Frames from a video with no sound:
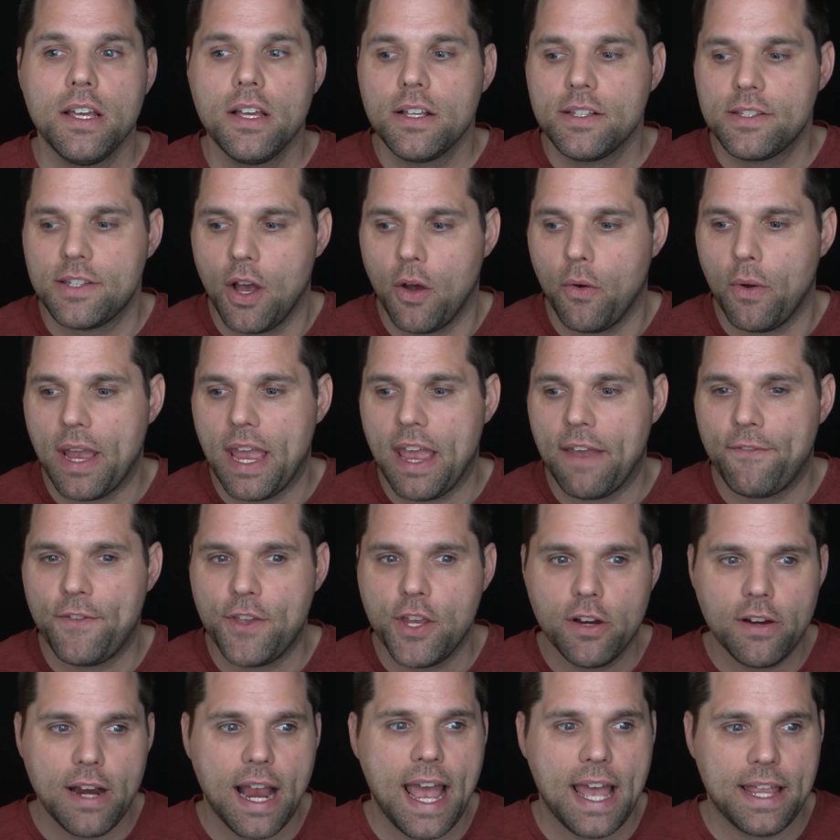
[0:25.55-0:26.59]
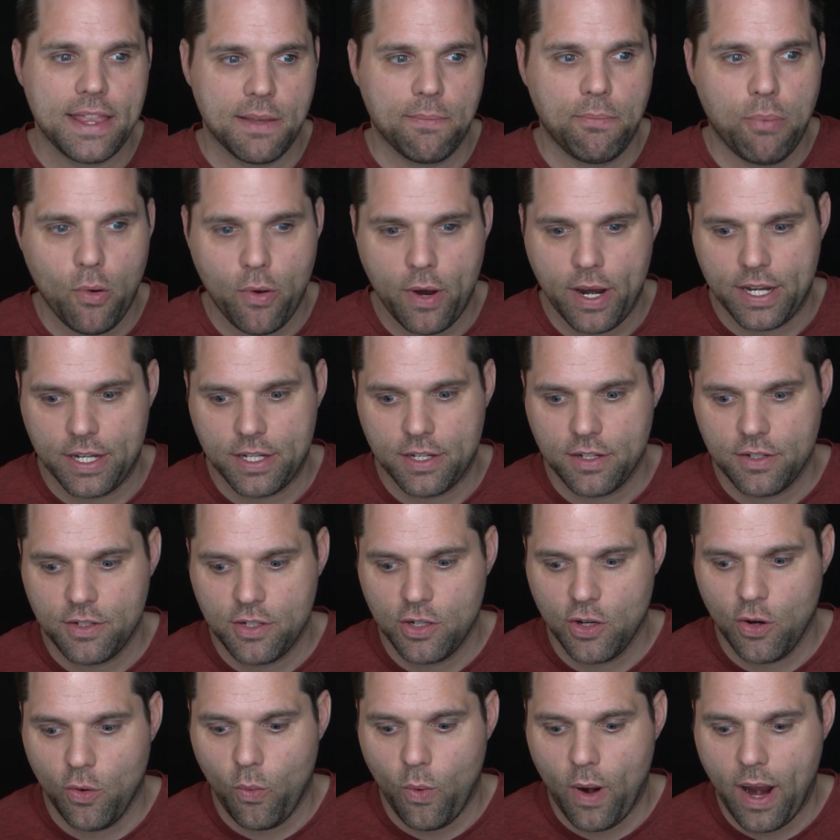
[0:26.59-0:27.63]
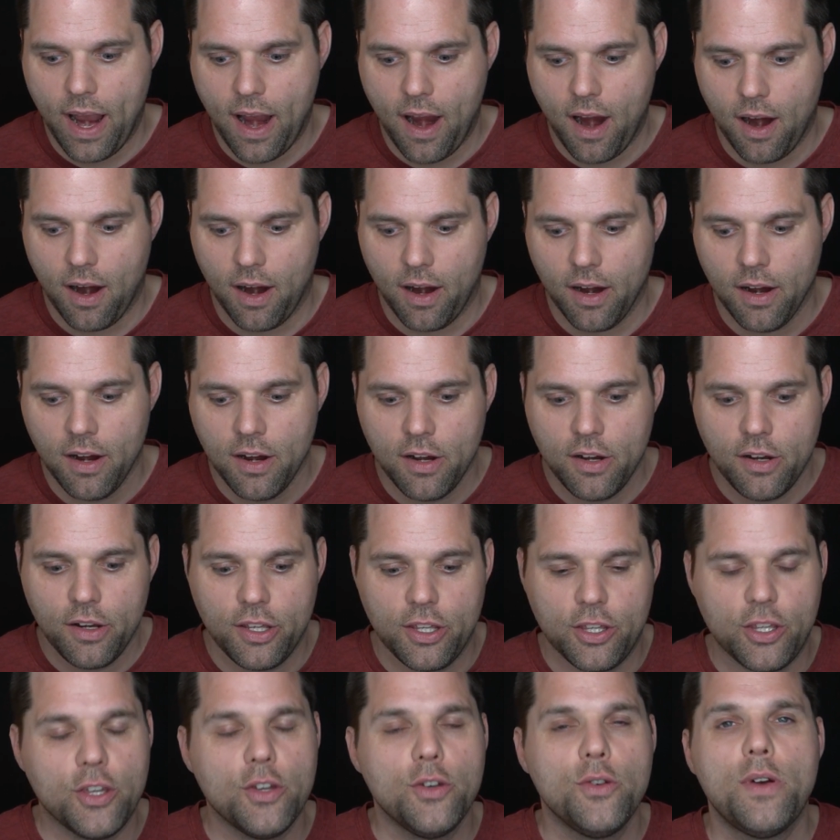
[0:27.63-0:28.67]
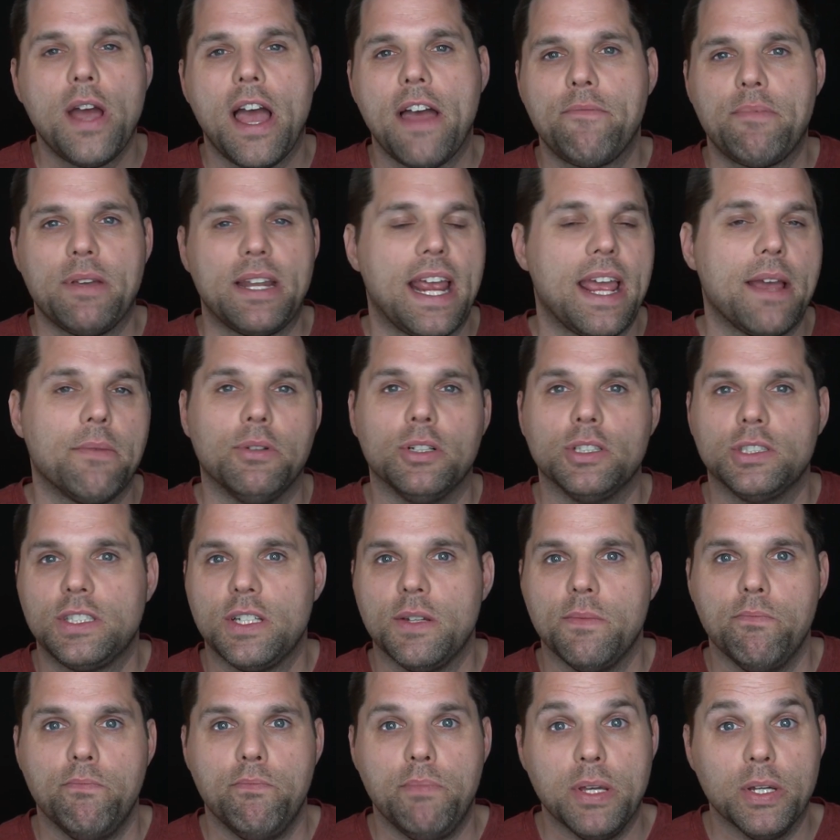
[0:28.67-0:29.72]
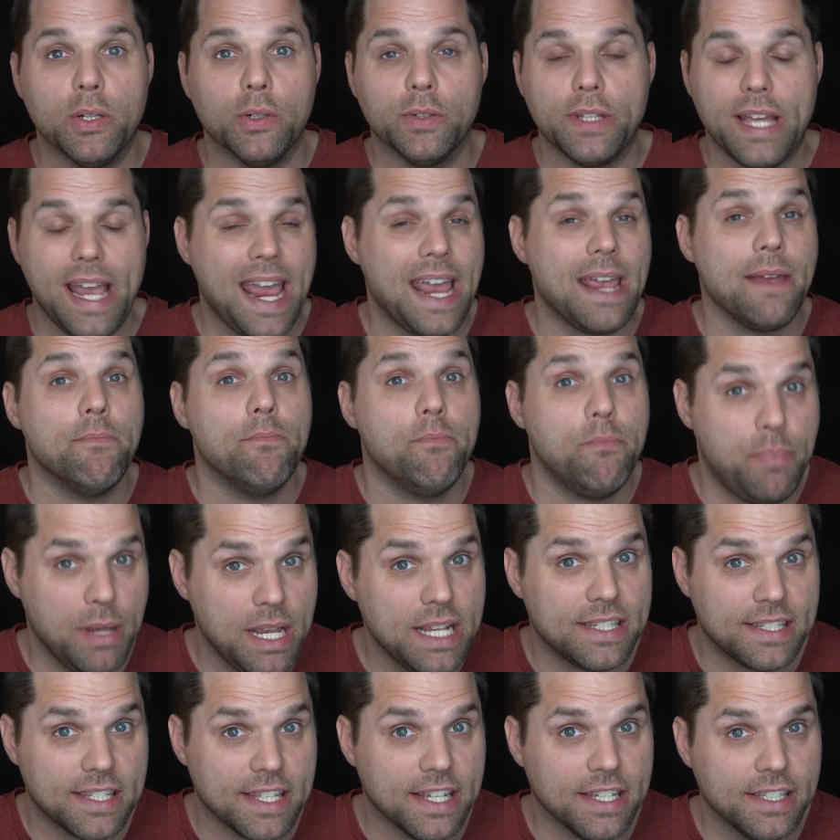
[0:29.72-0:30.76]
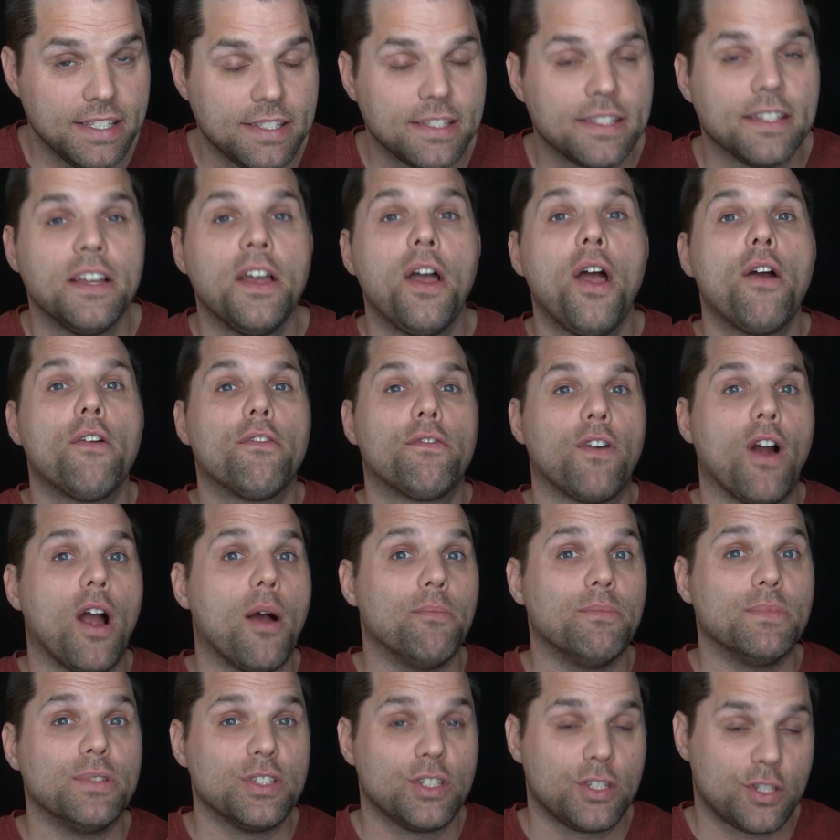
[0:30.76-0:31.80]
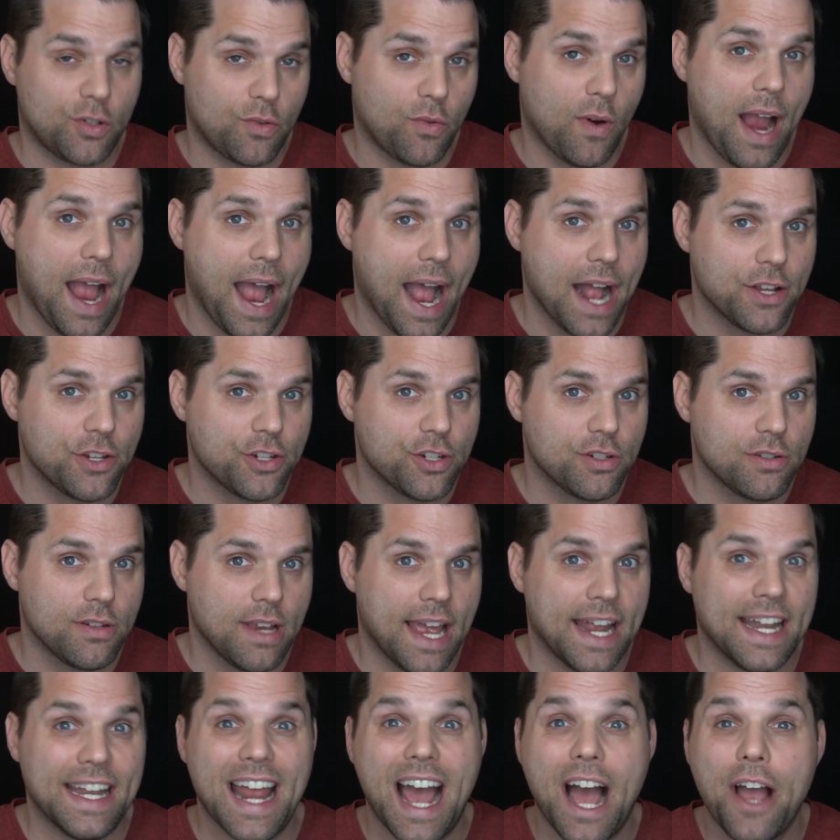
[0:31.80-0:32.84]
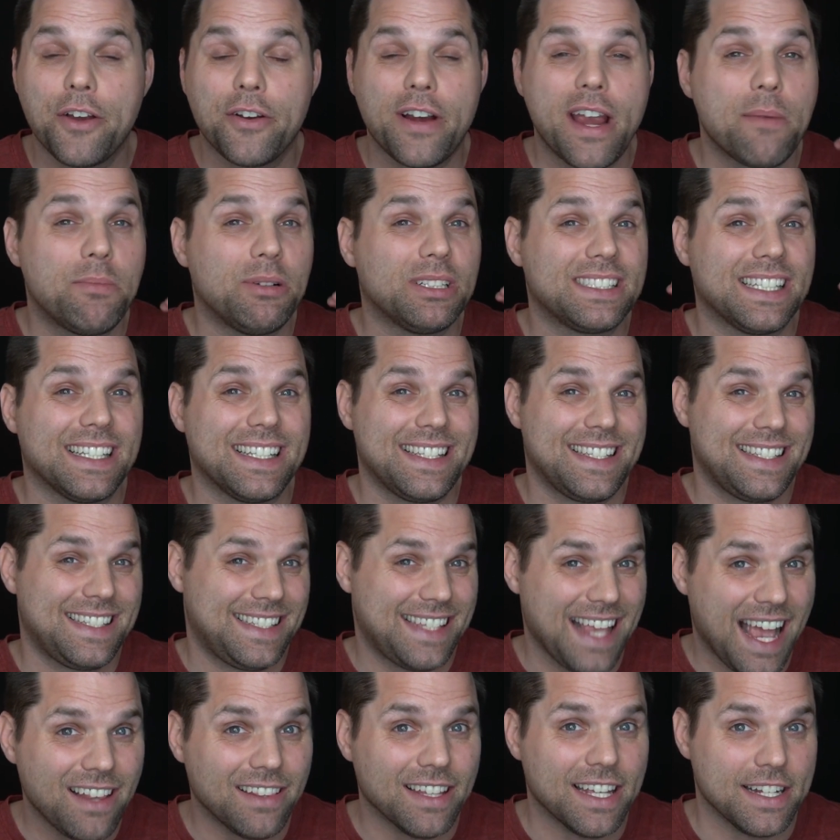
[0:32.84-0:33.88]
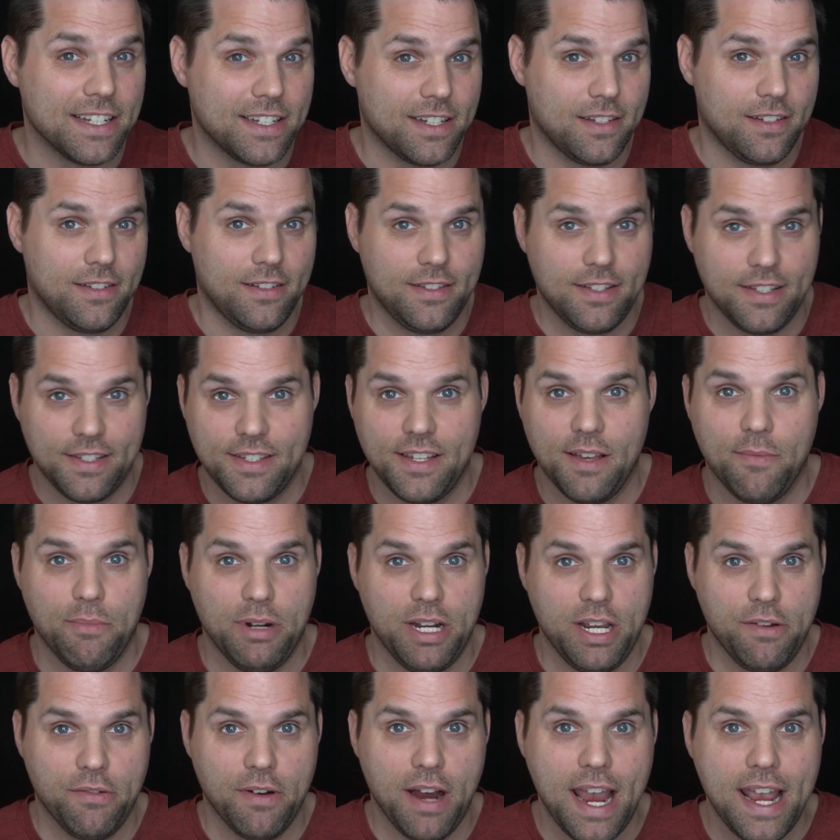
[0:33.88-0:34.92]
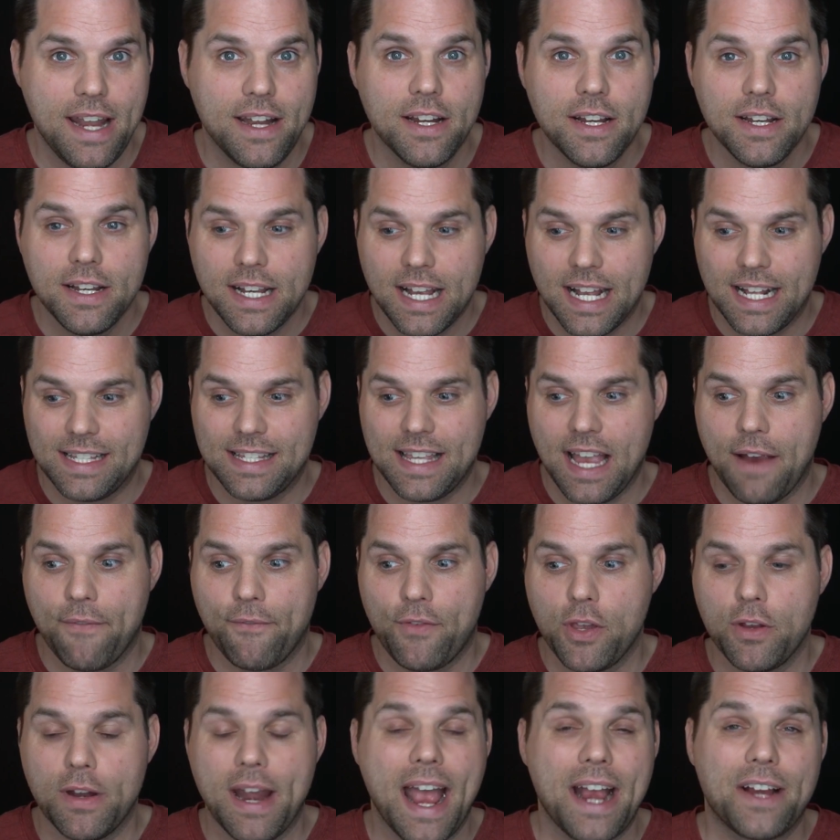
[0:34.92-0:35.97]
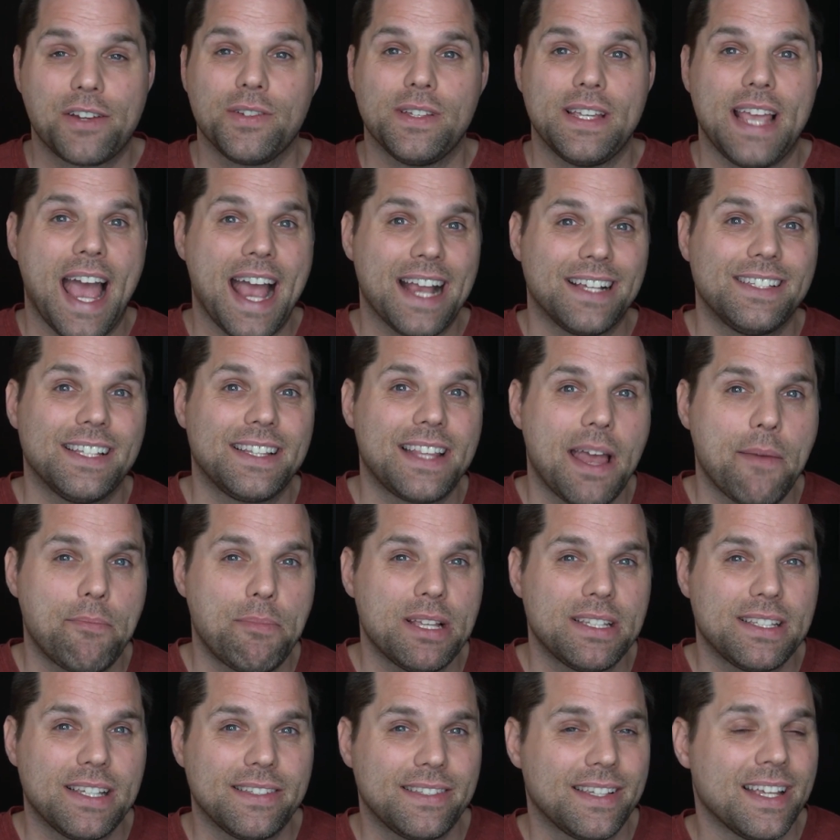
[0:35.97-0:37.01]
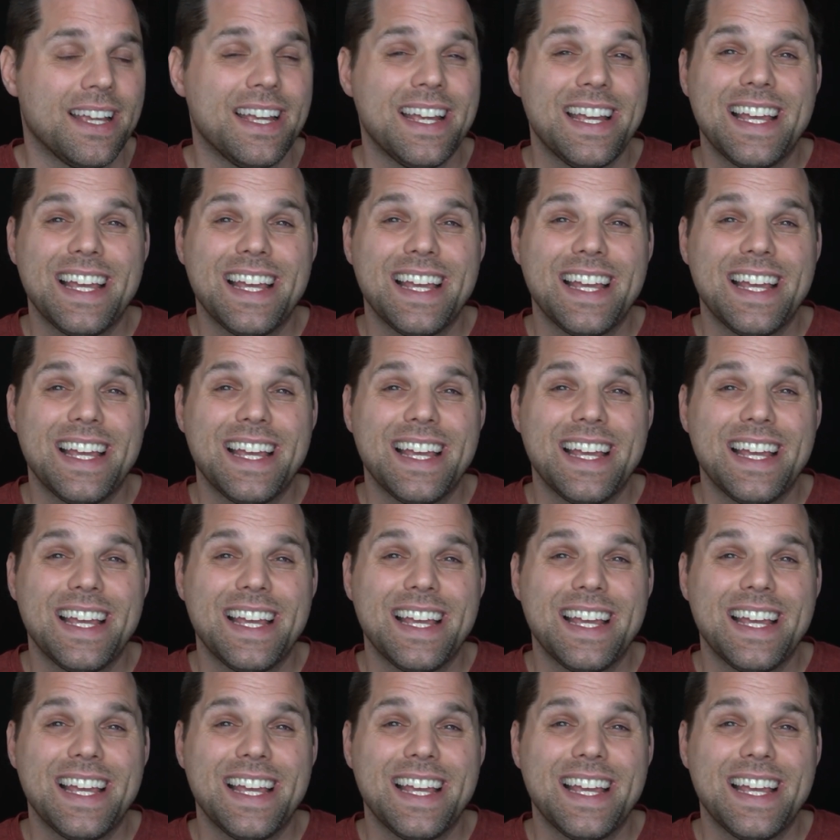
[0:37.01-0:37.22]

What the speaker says: So if you're at the point to where you have been able to build a business from scratch and now you're able to sell it to somebody, right? It's time for you to actually exit that business.